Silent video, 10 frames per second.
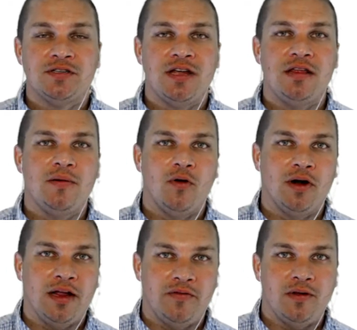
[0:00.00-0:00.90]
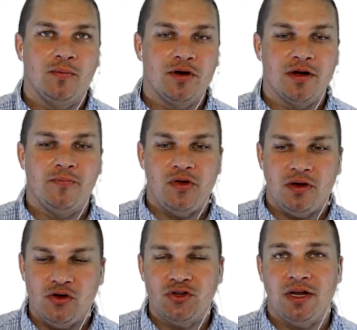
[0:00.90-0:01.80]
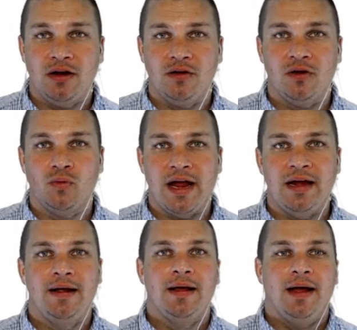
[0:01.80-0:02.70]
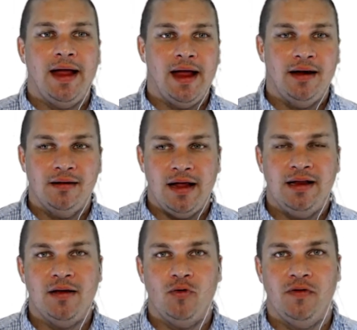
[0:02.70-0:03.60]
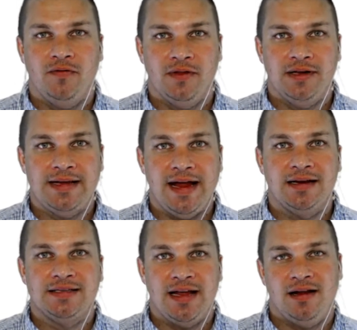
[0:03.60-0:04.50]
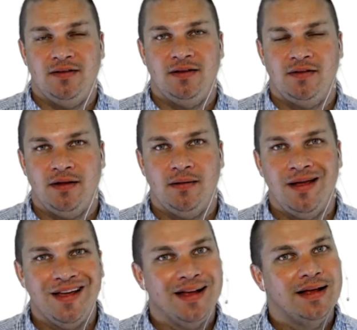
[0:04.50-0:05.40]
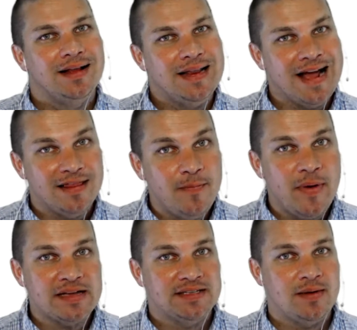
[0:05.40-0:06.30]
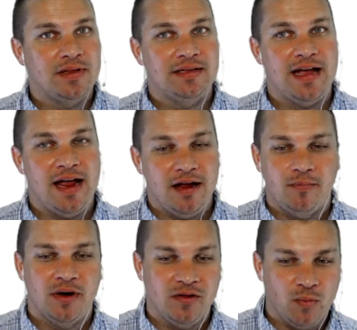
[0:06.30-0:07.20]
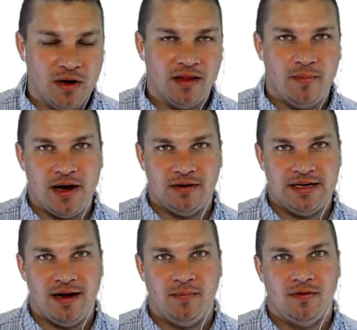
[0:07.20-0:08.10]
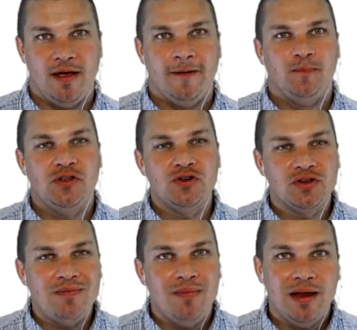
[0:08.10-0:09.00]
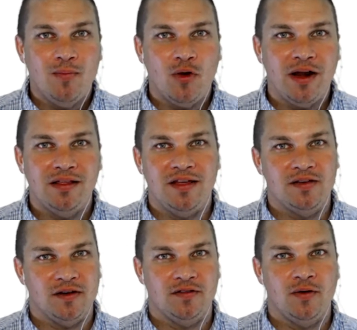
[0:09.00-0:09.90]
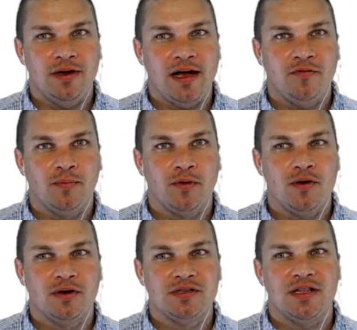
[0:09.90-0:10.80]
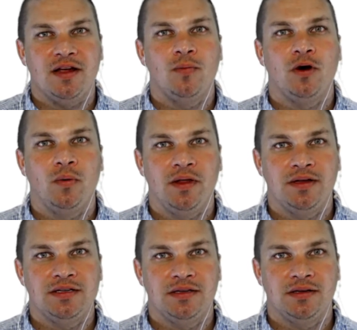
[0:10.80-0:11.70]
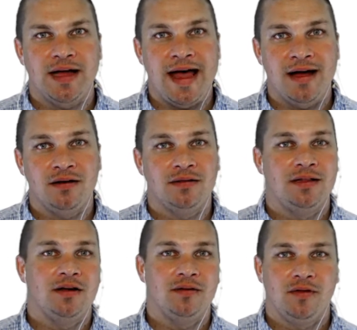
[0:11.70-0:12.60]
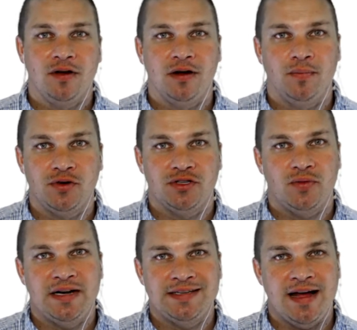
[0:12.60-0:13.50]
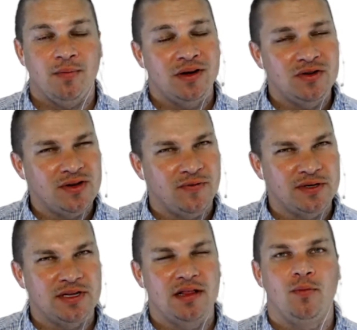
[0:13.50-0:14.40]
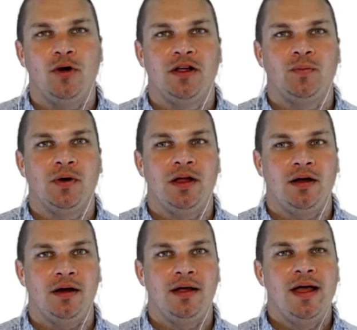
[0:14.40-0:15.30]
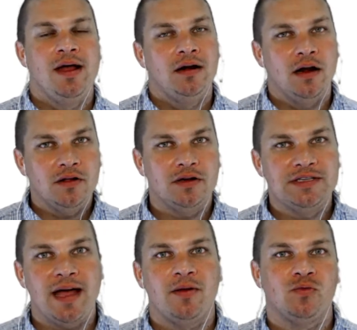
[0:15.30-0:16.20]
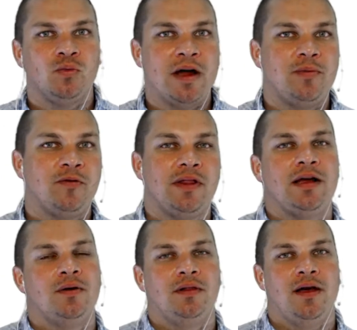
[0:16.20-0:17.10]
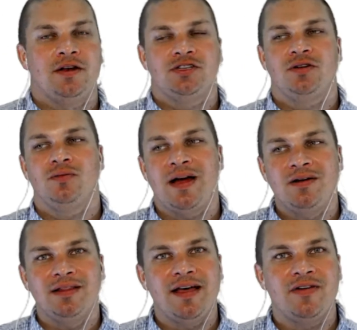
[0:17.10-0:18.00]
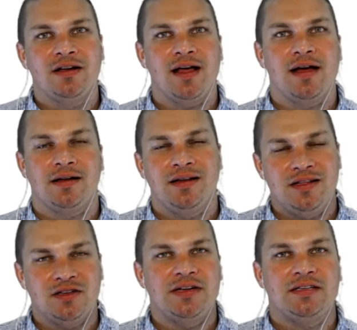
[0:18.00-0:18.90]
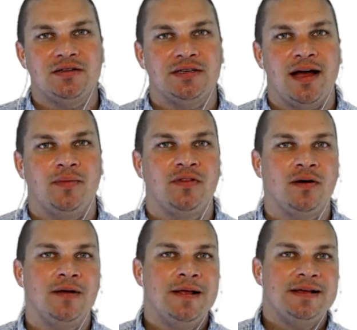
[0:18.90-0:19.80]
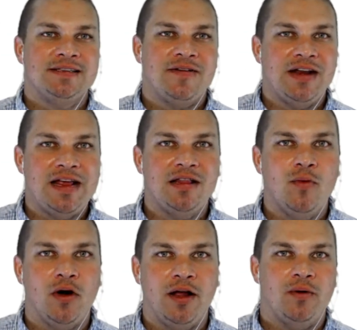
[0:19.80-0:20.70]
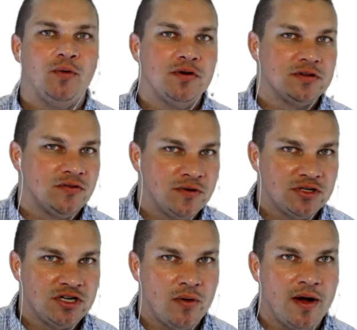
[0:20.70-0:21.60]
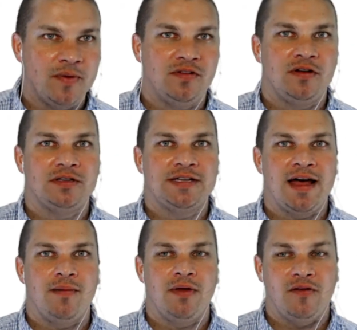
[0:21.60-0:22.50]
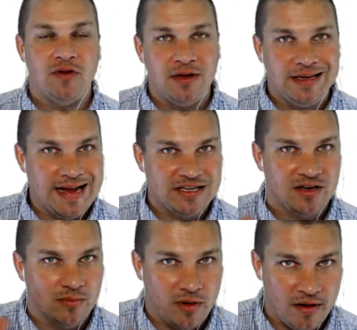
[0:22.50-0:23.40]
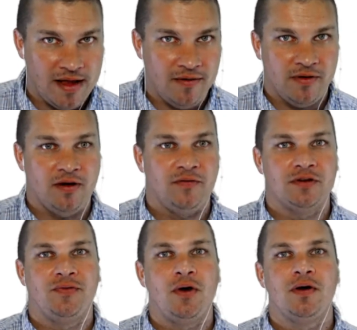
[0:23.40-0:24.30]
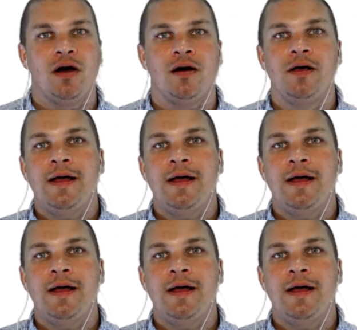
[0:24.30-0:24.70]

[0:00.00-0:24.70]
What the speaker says: thing in the morning, if you can book them, you can usually get a good rate and get moving for the day and stay consistent. Not the best time of the day, but it's one of the better times. Usually mid-morning, things start slowing down for brokers, and they're more willing to haggle, and they're going to push the rates down. But usually first thing in the morning is pretty good. Another good time is right before they go to lunch. So around 11 o'clock, and these are Eastern time. So 7, 8 in the morning when brokers first show up is a good time. If you can catch them on that very first phone call.